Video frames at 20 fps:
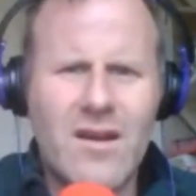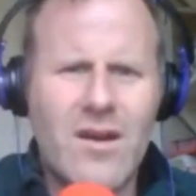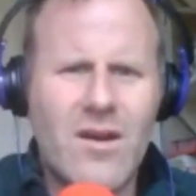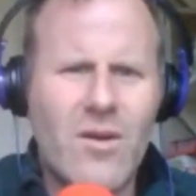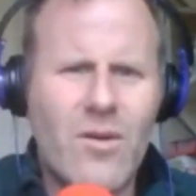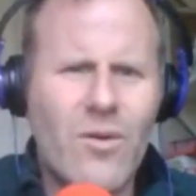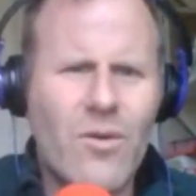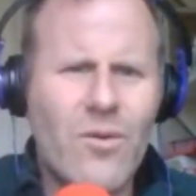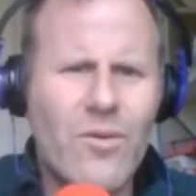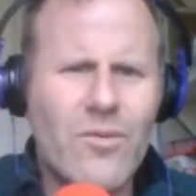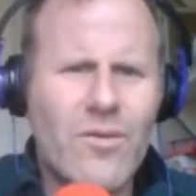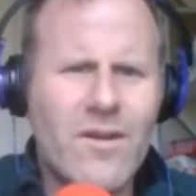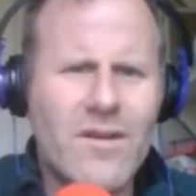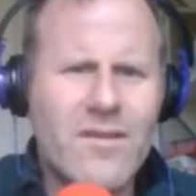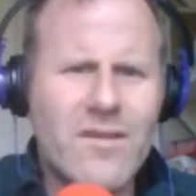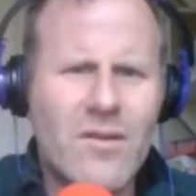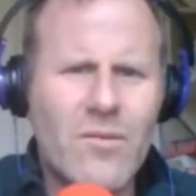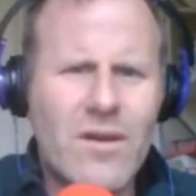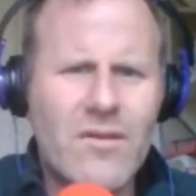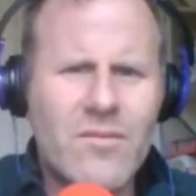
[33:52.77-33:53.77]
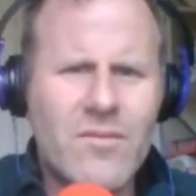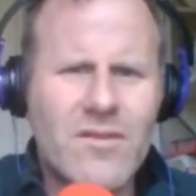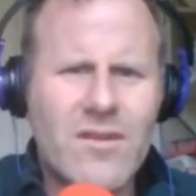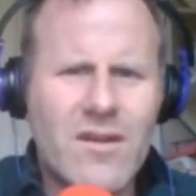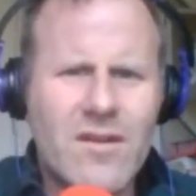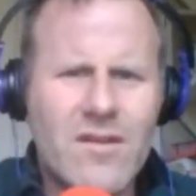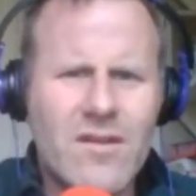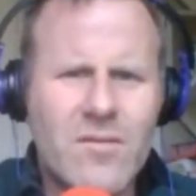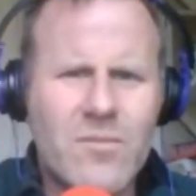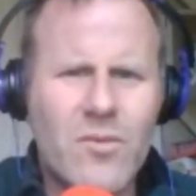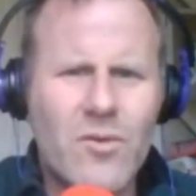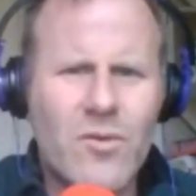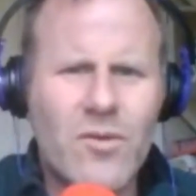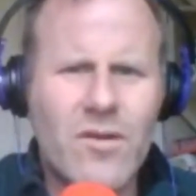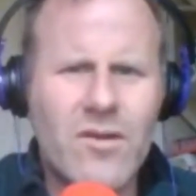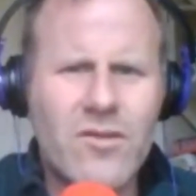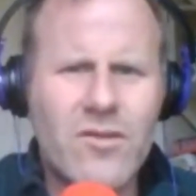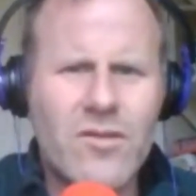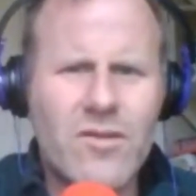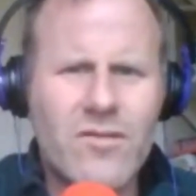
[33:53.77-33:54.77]
Oh, right, away from Scotland, more
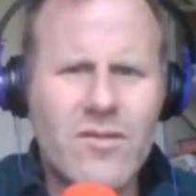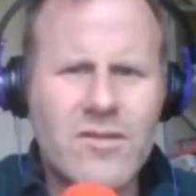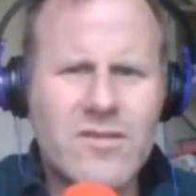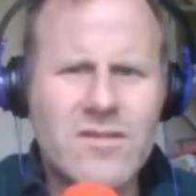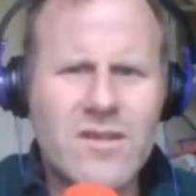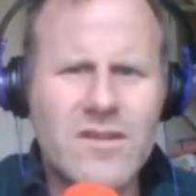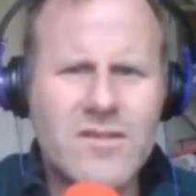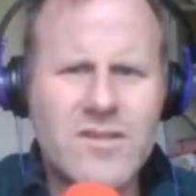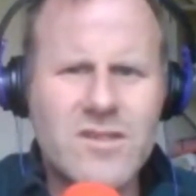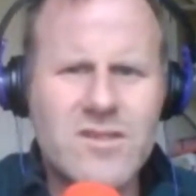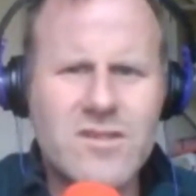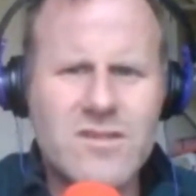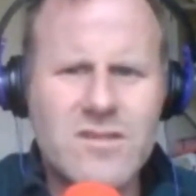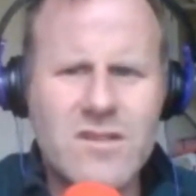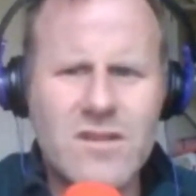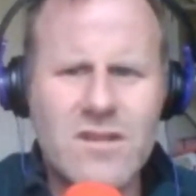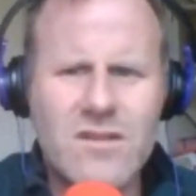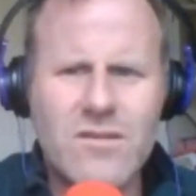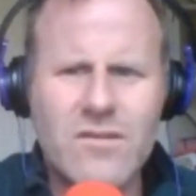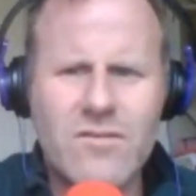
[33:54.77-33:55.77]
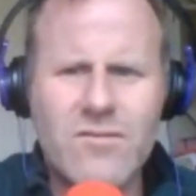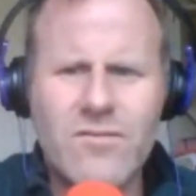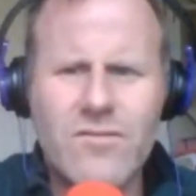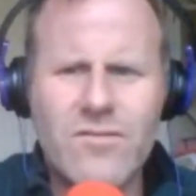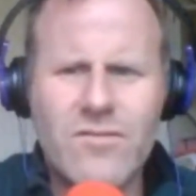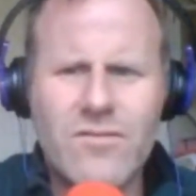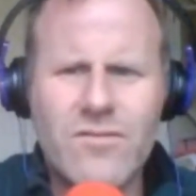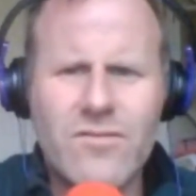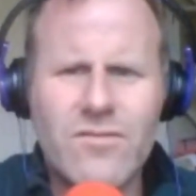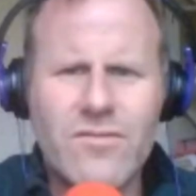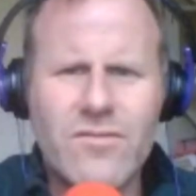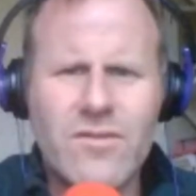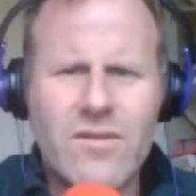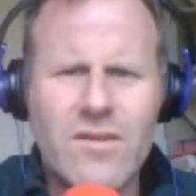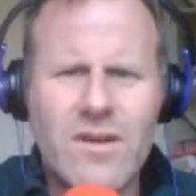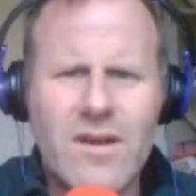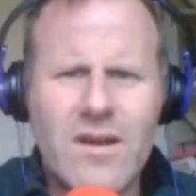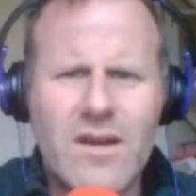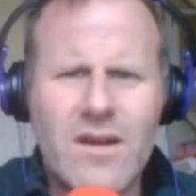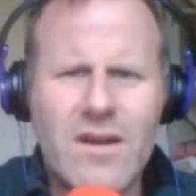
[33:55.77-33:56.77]
universal editions include
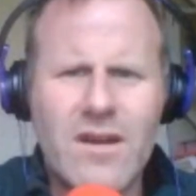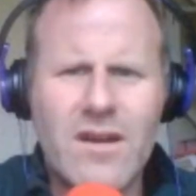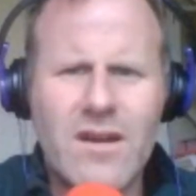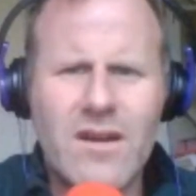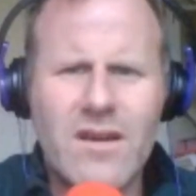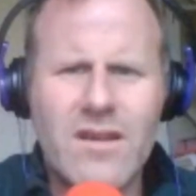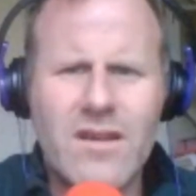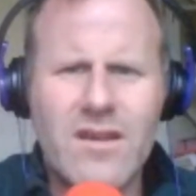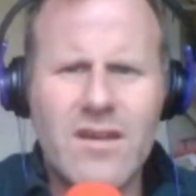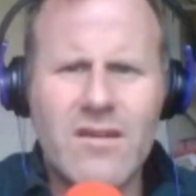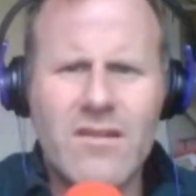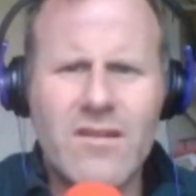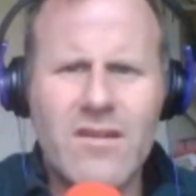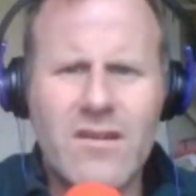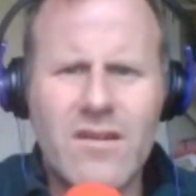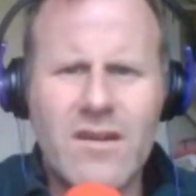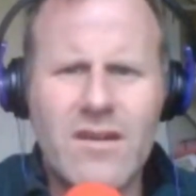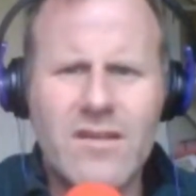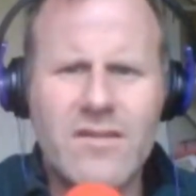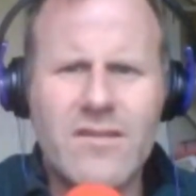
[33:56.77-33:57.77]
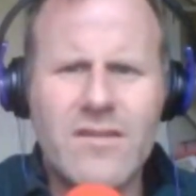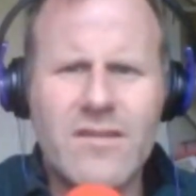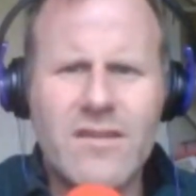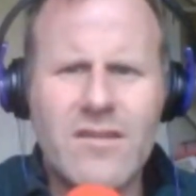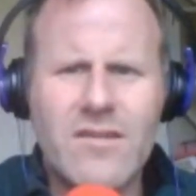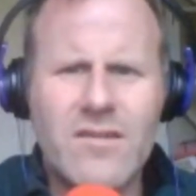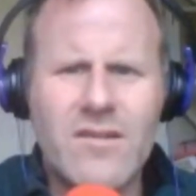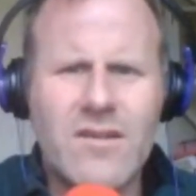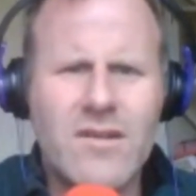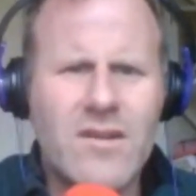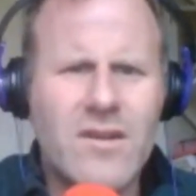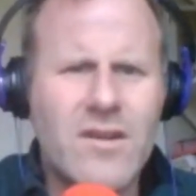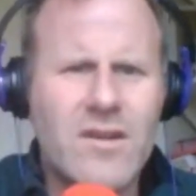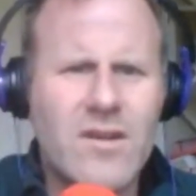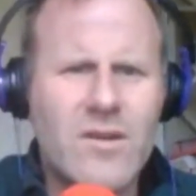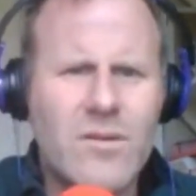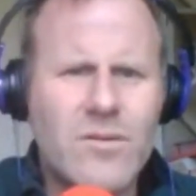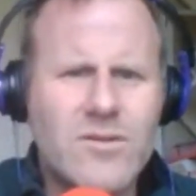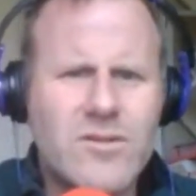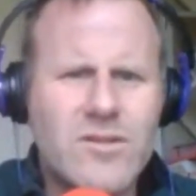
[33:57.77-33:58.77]
here and zir,
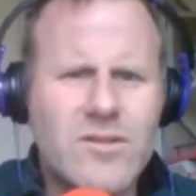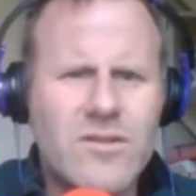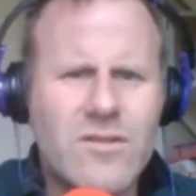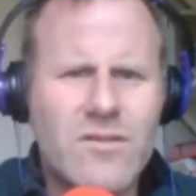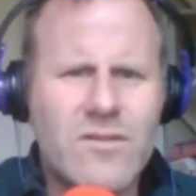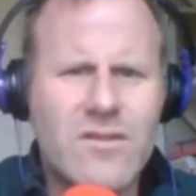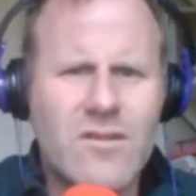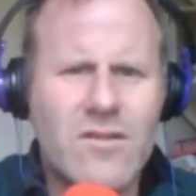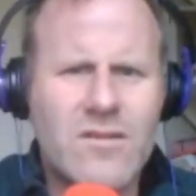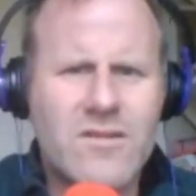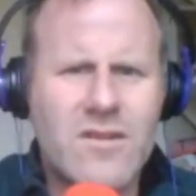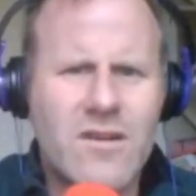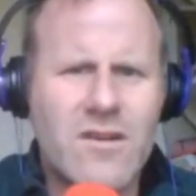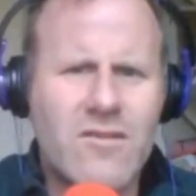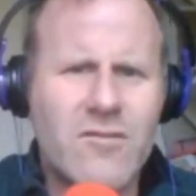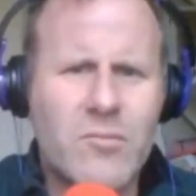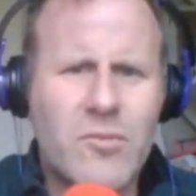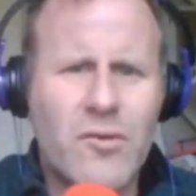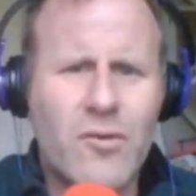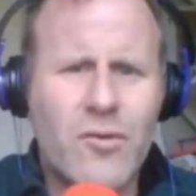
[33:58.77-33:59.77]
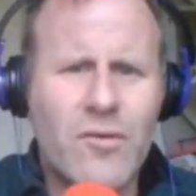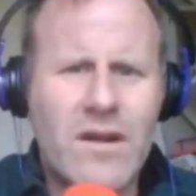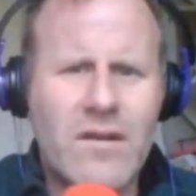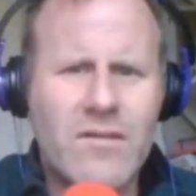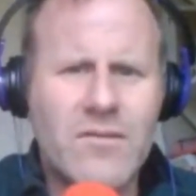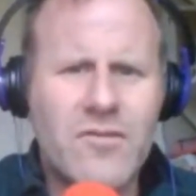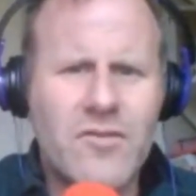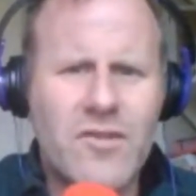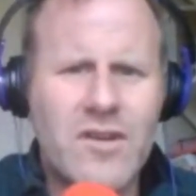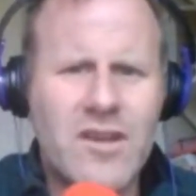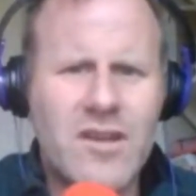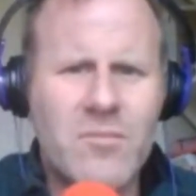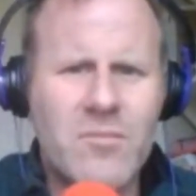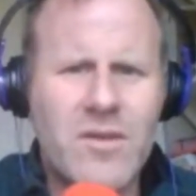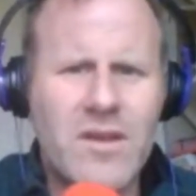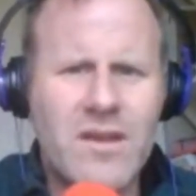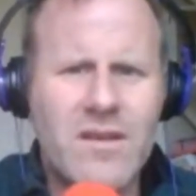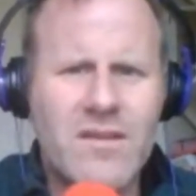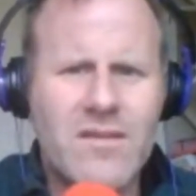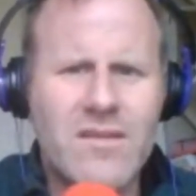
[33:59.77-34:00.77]
which are used to alternative pronouns for
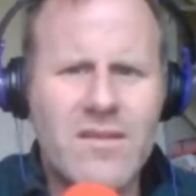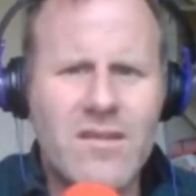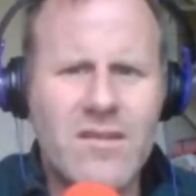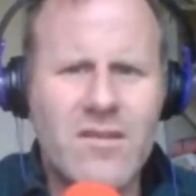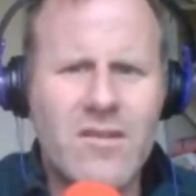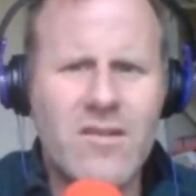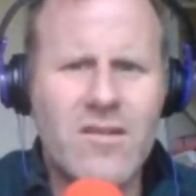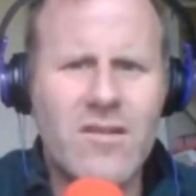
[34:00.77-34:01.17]
him, his, and